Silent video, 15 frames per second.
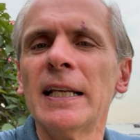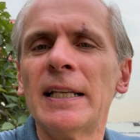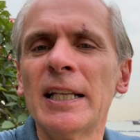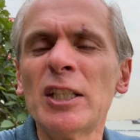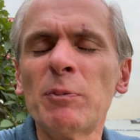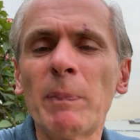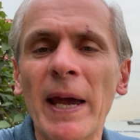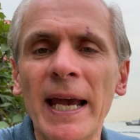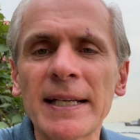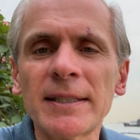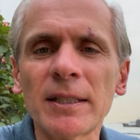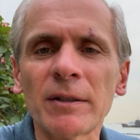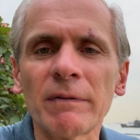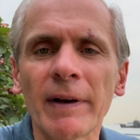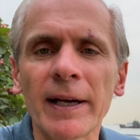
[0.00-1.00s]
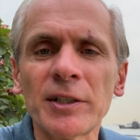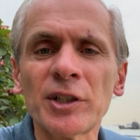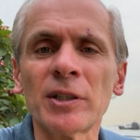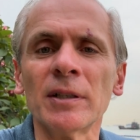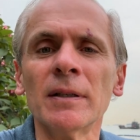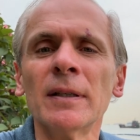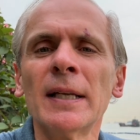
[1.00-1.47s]
This begs the
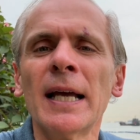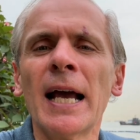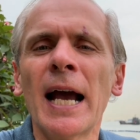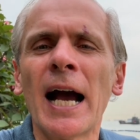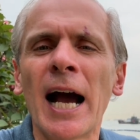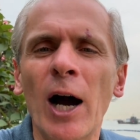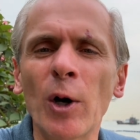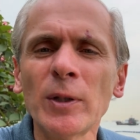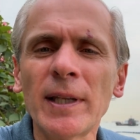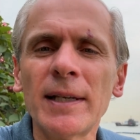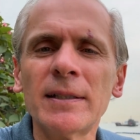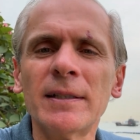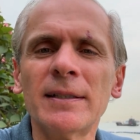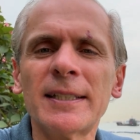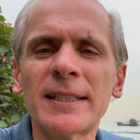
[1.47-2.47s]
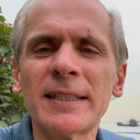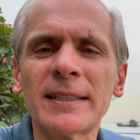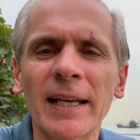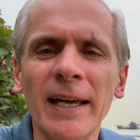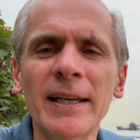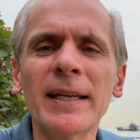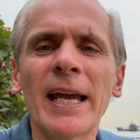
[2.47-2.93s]
question, how does it
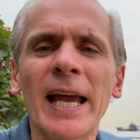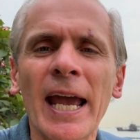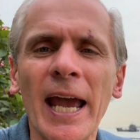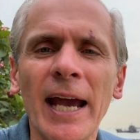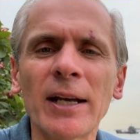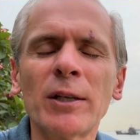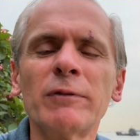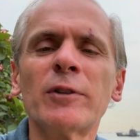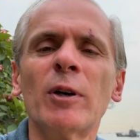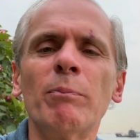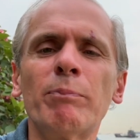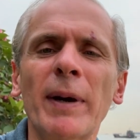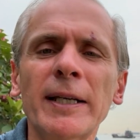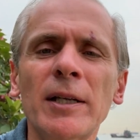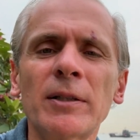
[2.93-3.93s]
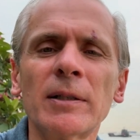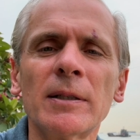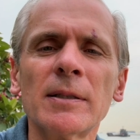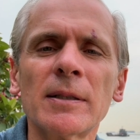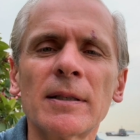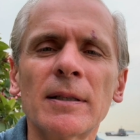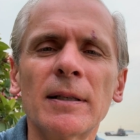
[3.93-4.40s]
stay ahead of
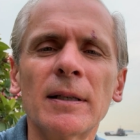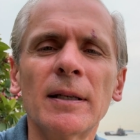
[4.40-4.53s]
competitors?